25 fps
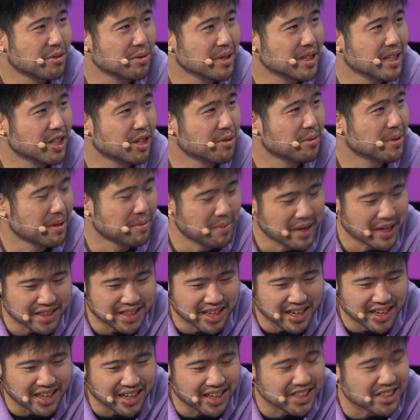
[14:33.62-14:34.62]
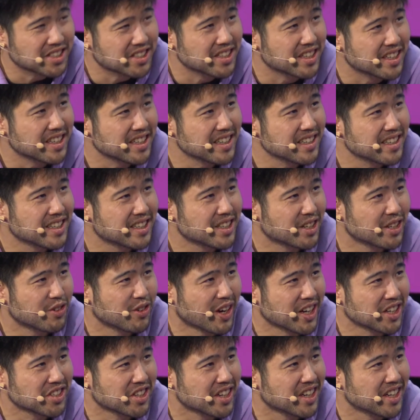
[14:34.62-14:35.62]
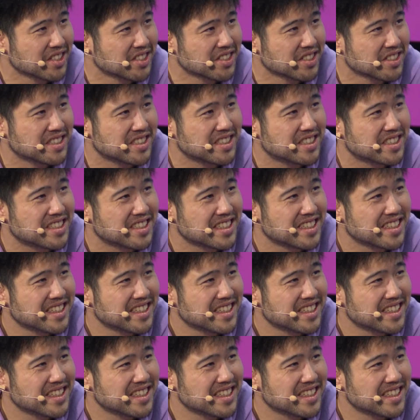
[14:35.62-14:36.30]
me a little bit about that, actually, and congratulations.